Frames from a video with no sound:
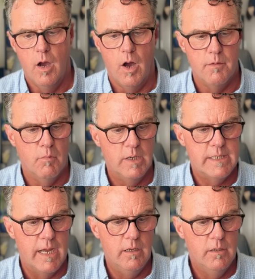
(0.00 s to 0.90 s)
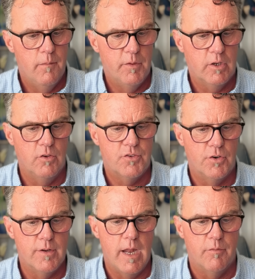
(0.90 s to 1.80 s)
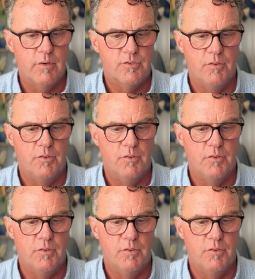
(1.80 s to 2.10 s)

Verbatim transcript: on Monday, the concerted efforts